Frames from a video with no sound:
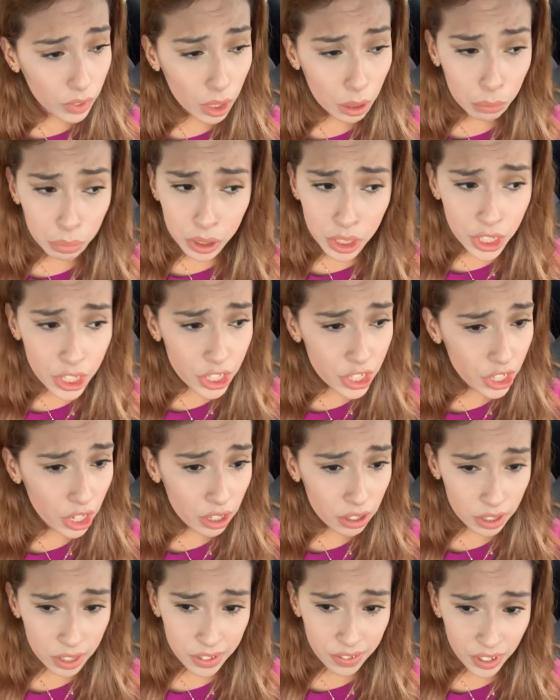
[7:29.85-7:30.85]
Please share
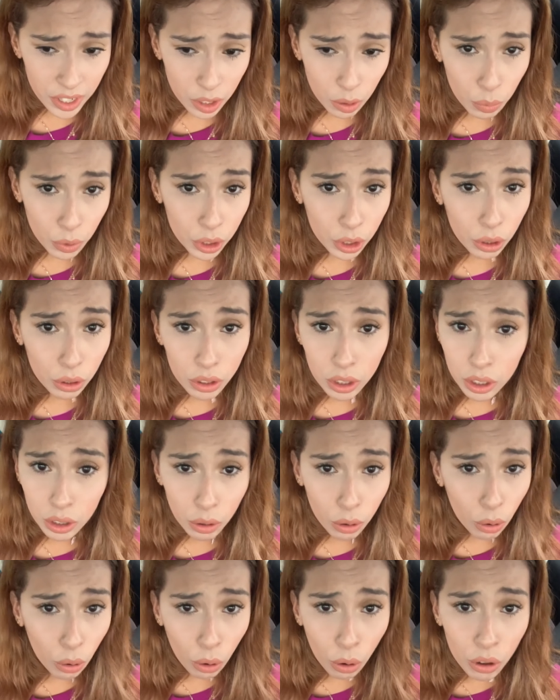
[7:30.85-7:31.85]
this video with
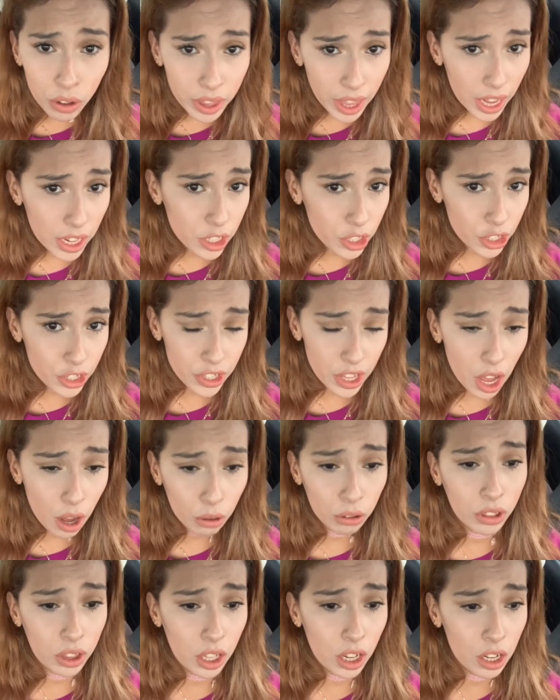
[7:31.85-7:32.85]
all Dashers
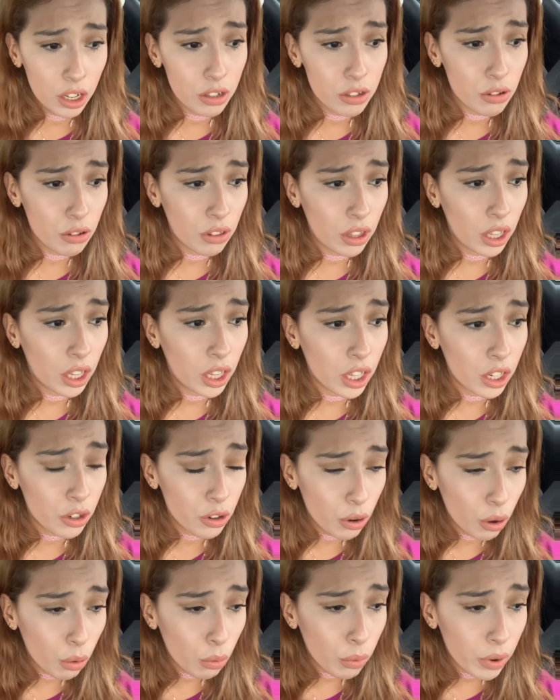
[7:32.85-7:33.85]
out there so they can
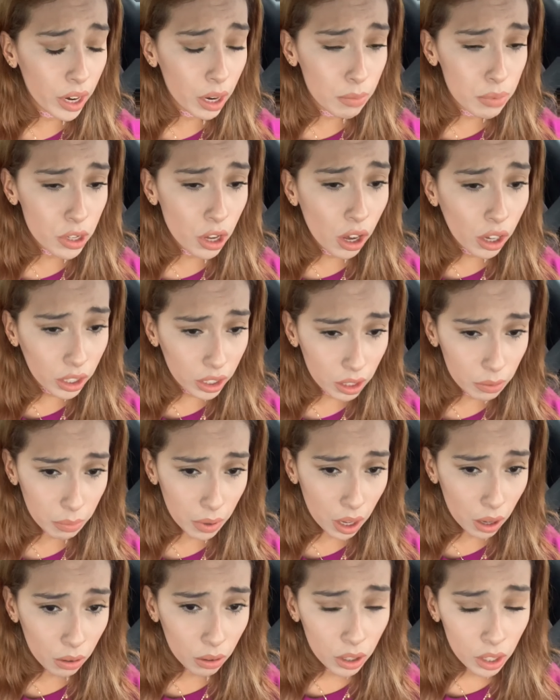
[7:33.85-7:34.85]
know what I'm talking
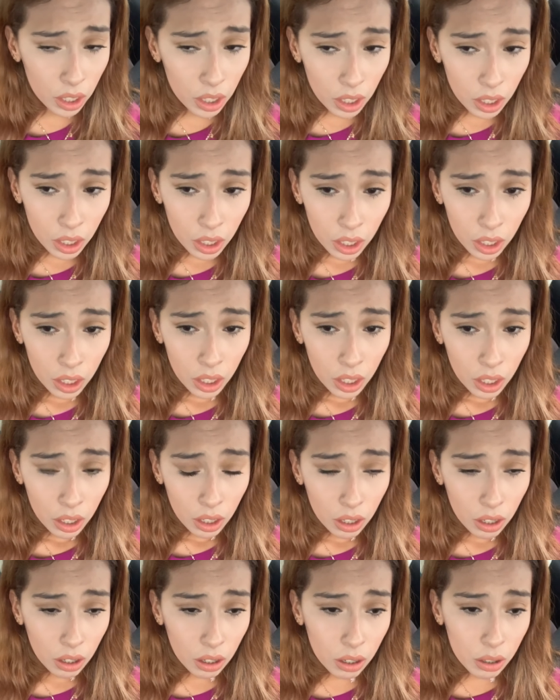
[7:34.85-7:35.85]
about.
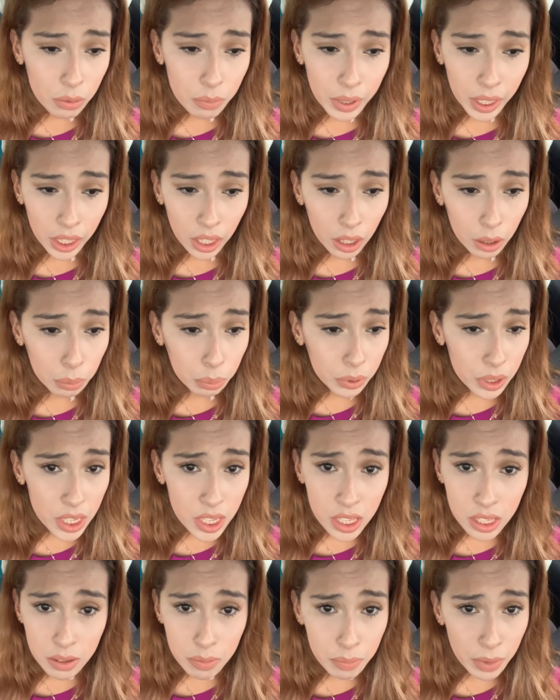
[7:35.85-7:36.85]
Oh my God.
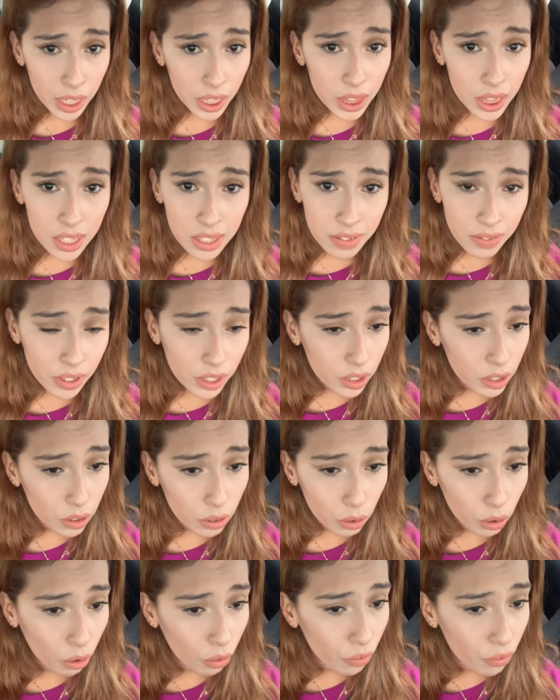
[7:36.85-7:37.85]
Please make this video
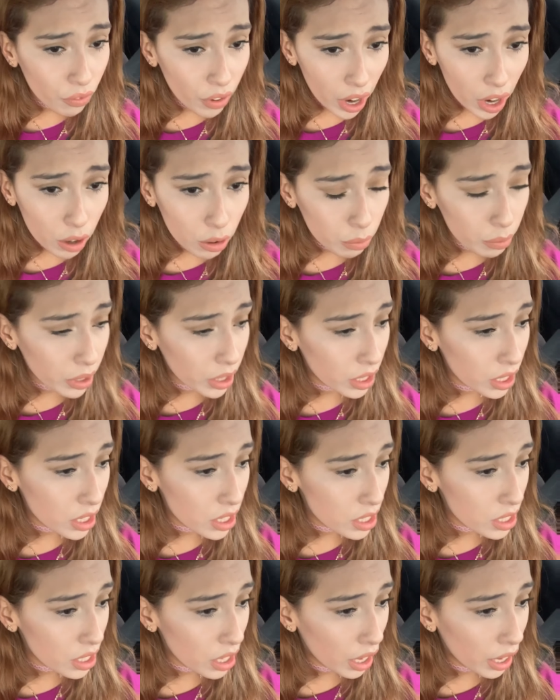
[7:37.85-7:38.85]
go viral,
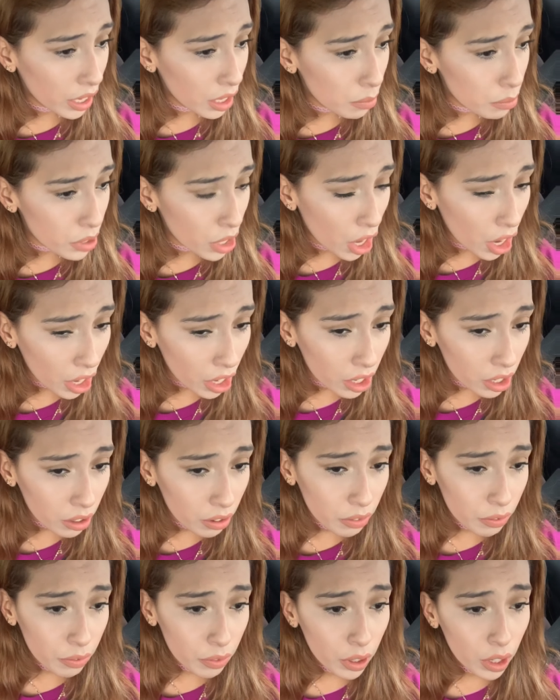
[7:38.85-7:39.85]
because I am tired of